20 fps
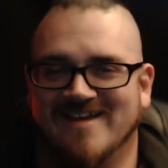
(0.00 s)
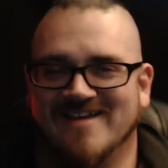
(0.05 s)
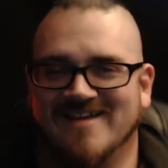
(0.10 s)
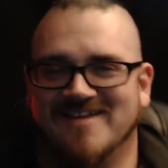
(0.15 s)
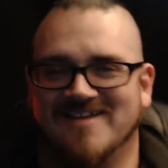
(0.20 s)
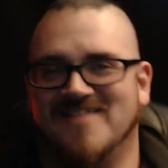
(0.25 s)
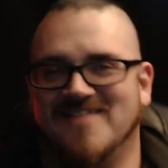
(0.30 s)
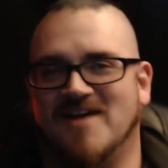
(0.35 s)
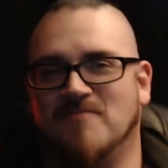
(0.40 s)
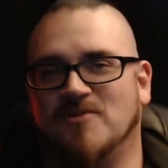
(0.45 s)

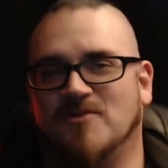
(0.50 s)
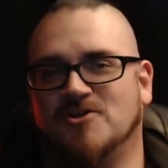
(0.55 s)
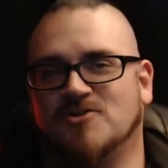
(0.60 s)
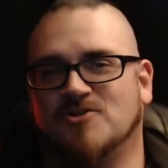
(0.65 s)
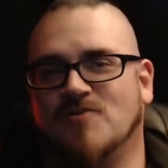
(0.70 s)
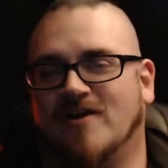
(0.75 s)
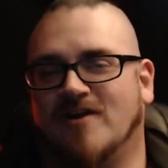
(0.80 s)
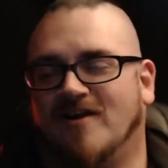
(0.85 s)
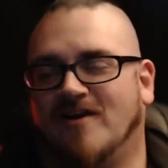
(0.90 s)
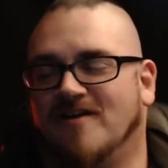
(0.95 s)
that much
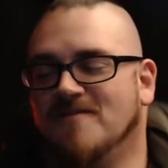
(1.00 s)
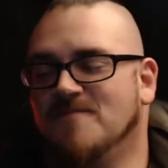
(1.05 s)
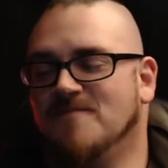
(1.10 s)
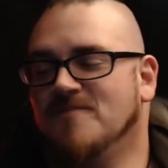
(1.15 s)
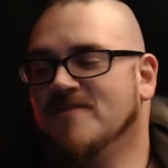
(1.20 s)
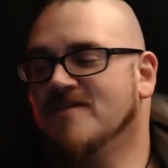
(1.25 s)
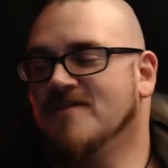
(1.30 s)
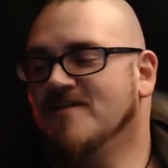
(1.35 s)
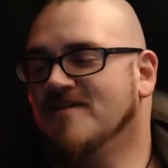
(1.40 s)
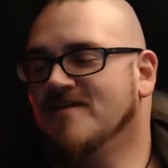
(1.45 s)
quicker.
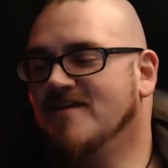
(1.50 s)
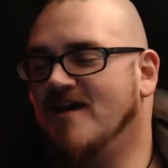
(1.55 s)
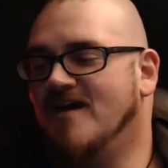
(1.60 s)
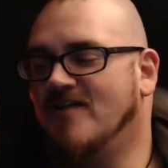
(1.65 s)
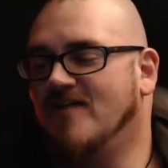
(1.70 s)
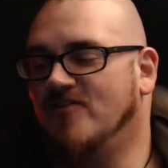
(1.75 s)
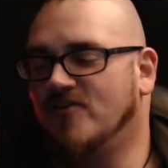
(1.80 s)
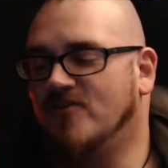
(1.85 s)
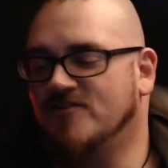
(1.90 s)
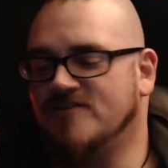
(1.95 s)

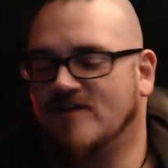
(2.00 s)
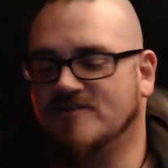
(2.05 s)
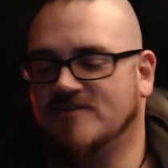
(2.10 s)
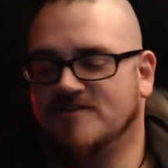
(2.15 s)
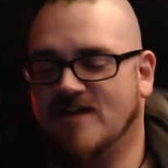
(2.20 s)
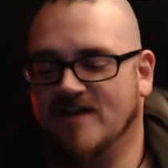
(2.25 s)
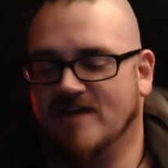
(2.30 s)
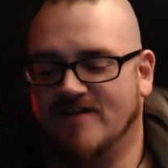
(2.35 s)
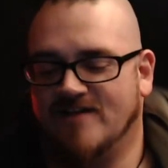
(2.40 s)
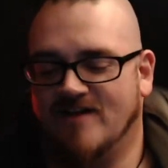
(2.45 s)
A little
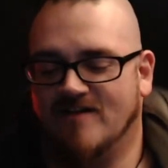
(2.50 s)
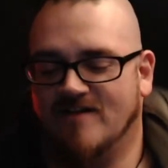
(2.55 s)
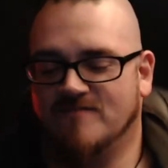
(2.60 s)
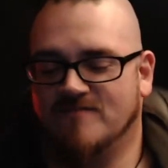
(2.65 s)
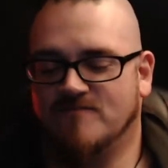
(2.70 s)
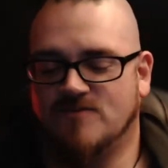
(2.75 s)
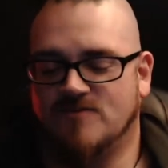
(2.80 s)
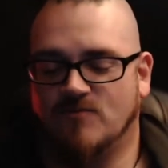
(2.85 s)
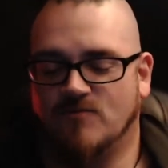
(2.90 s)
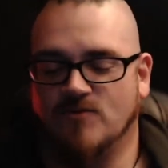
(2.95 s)
tongue-tied there.
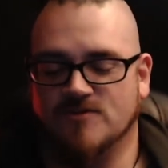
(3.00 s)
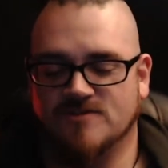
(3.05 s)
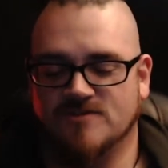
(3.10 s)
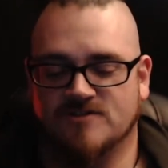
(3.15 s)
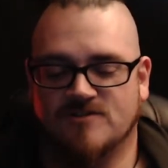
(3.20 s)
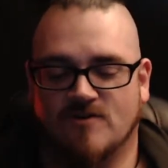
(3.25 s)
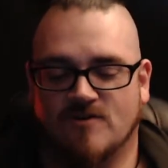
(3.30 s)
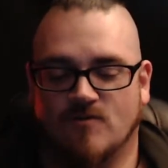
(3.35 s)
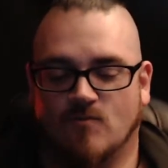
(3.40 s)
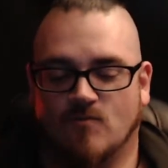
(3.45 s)
For some reason,
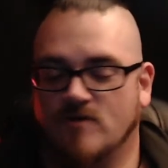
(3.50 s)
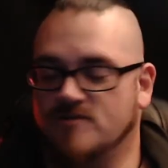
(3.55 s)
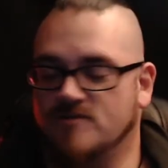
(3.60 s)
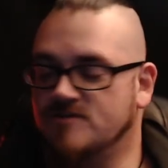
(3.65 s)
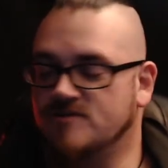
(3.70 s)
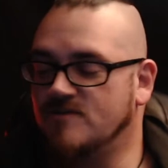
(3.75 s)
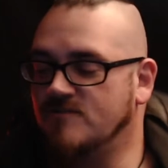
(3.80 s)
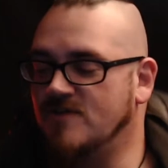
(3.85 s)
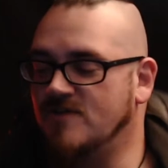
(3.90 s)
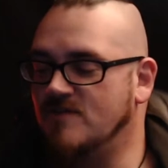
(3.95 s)
certain words
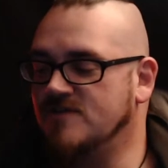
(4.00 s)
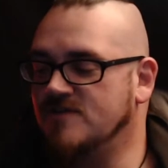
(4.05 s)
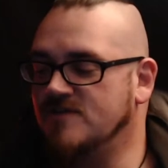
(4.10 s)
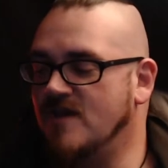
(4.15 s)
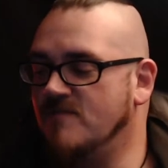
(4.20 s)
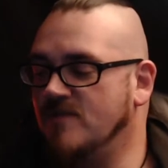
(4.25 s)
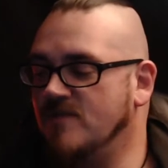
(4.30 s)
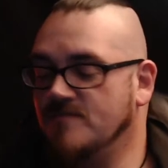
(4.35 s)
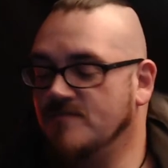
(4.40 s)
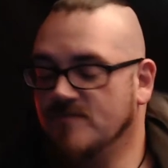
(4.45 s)
sometimes
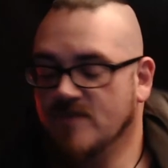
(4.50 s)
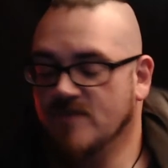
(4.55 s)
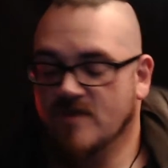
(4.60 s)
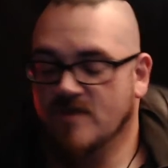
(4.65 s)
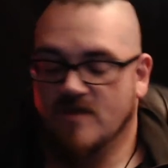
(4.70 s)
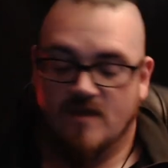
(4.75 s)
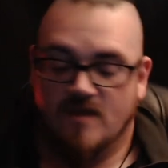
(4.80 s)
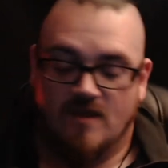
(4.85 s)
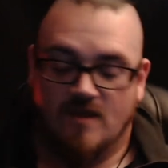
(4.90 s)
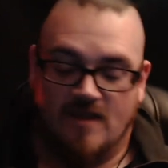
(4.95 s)
get me.
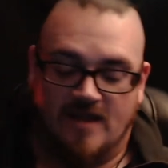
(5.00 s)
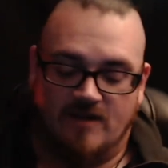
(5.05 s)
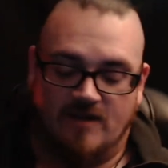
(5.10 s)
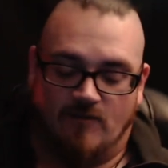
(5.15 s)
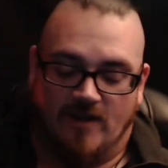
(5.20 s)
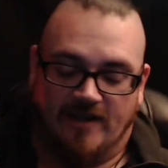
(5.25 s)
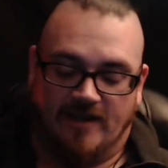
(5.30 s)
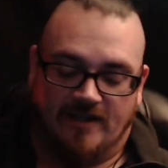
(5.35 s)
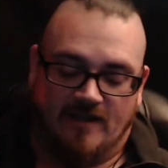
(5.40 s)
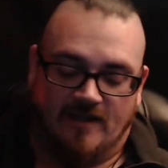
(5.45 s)

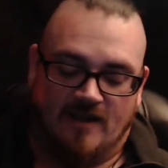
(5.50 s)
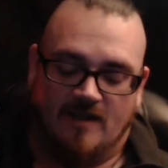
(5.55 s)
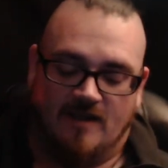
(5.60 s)
Anyway,